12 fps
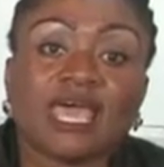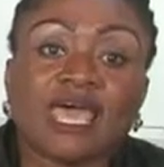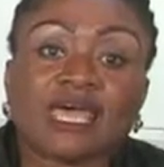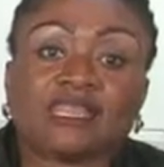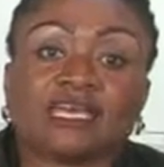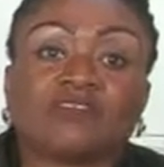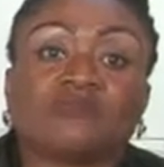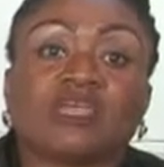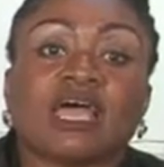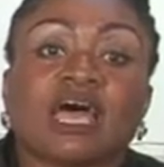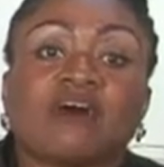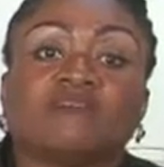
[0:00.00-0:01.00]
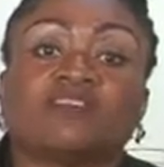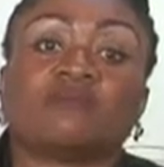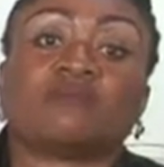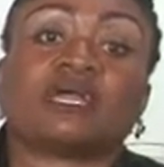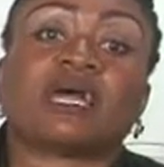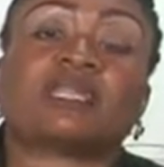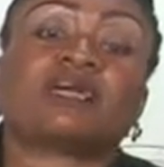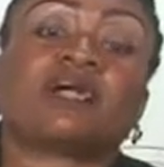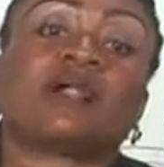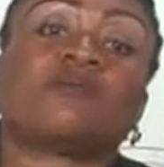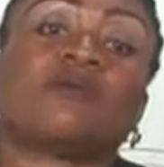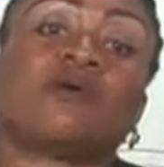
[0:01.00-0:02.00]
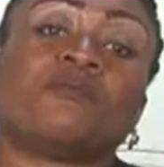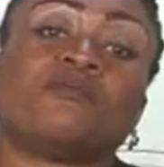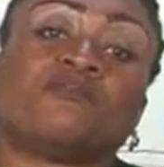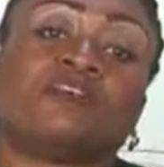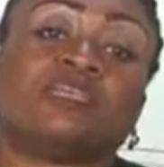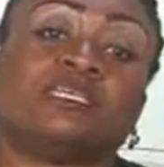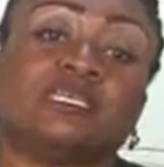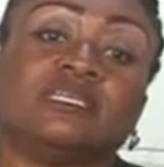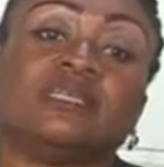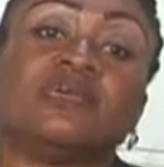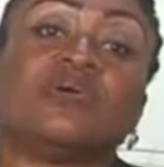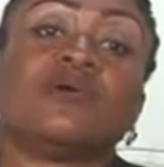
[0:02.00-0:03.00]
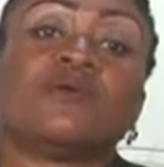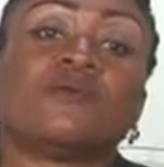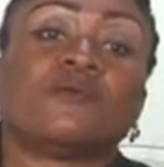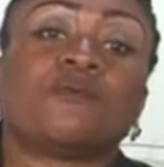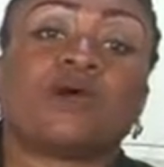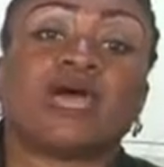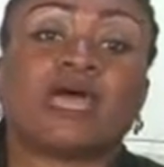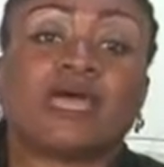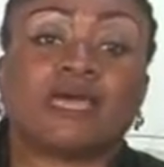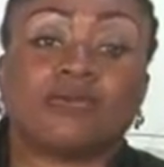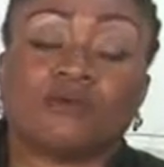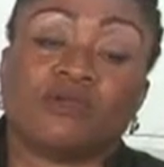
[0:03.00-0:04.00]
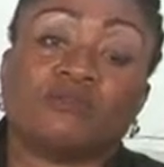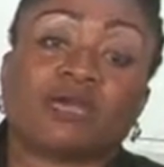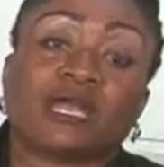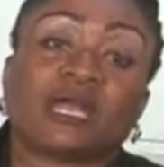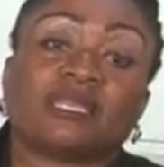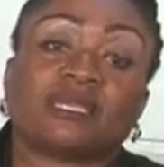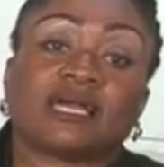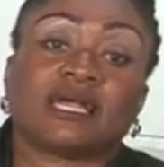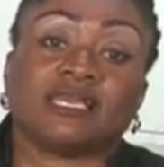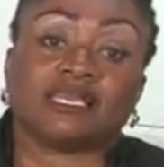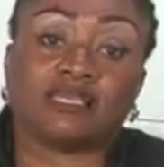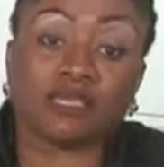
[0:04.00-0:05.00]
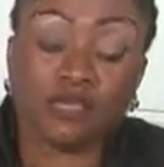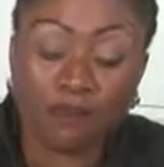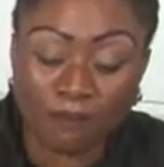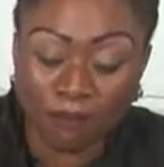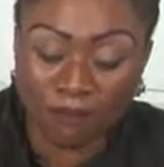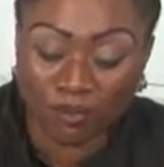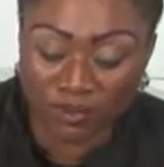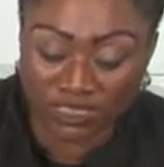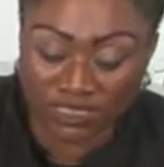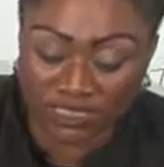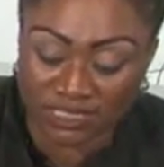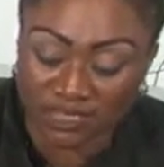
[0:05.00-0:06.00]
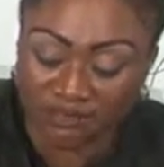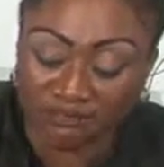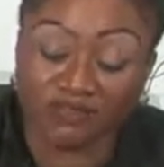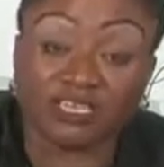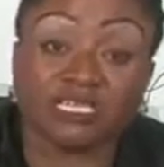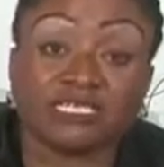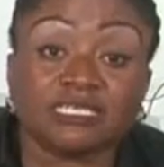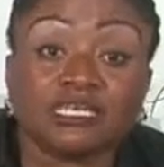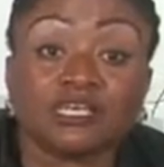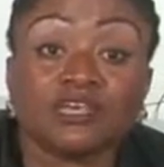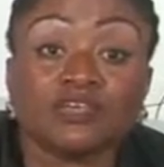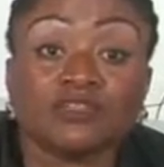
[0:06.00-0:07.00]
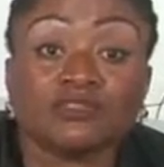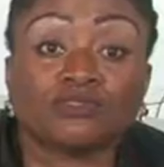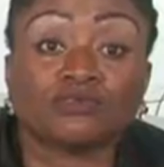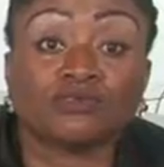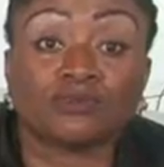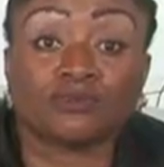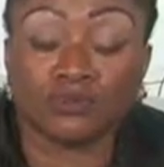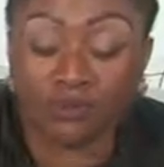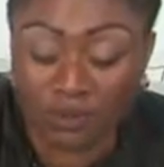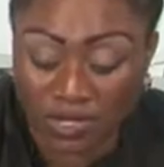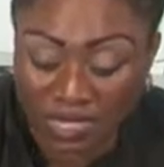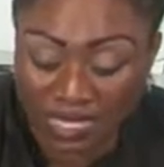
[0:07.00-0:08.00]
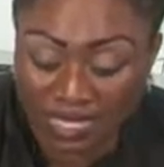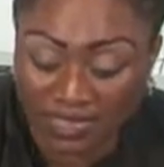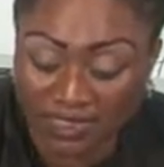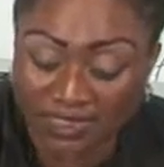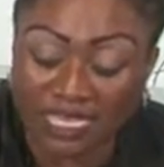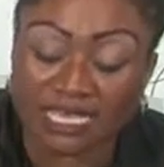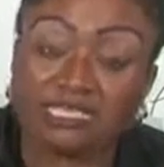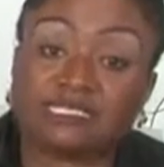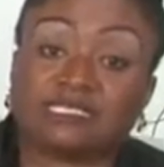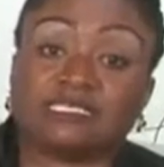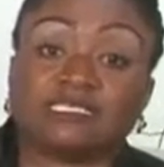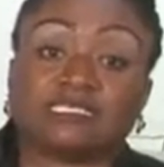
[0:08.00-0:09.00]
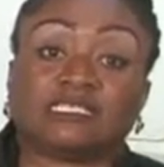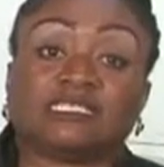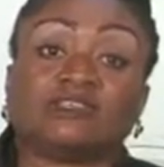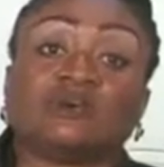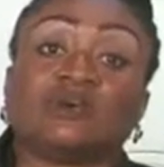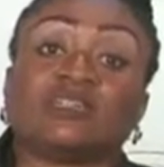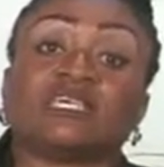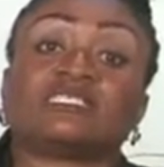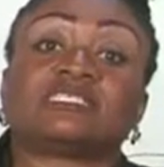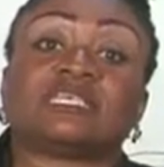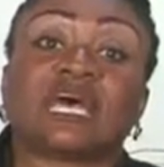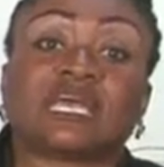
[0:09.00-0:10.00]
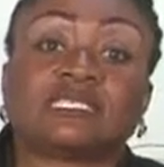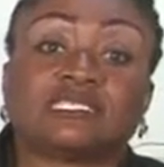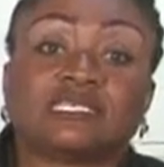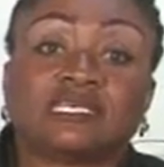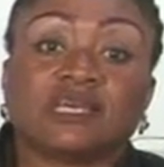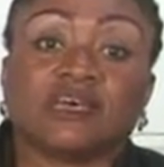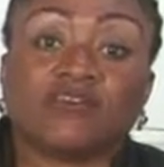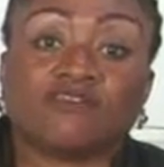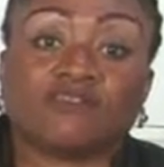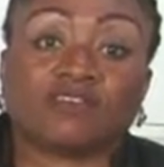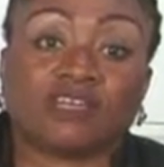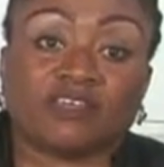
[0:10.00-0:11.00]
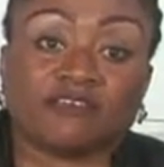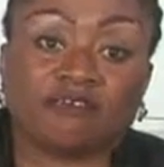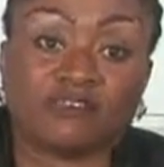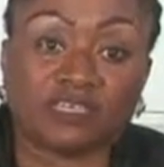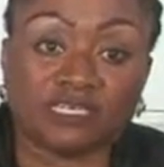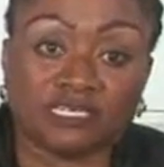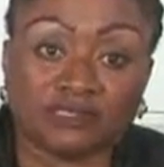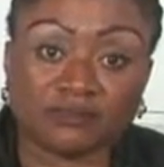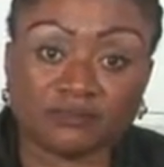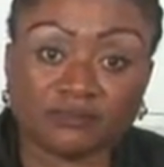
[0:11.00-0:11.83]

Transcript: And then we have the mechanical pump feeding, where we mechanically push the feed through the incision or the site for the feeding.